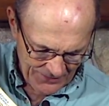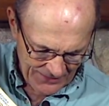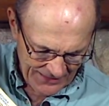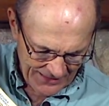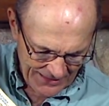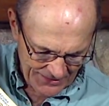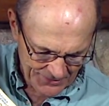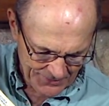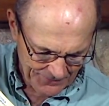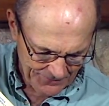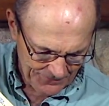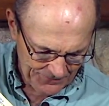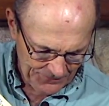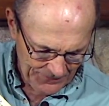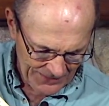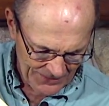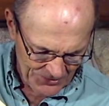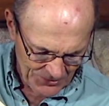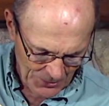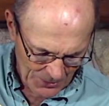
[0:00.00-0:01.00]
they got some
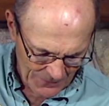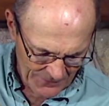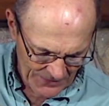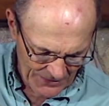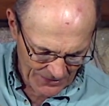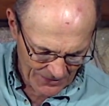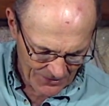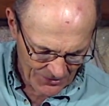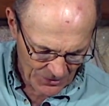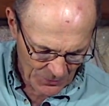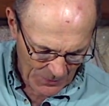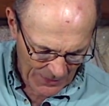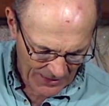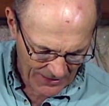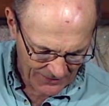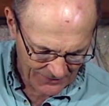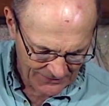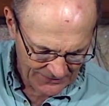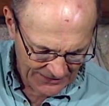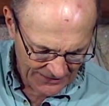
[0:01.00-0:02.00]
fins over here as
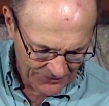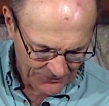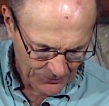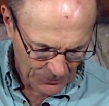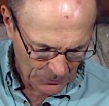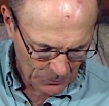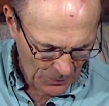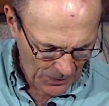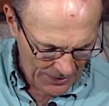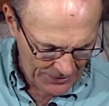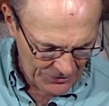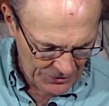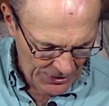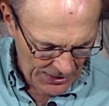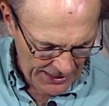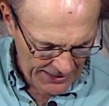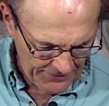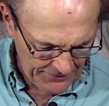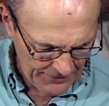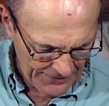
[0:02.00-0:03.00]
well. The
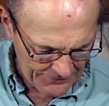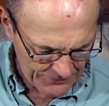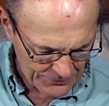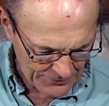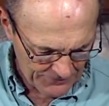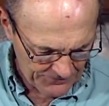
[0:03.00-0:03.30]
Rondine, that was a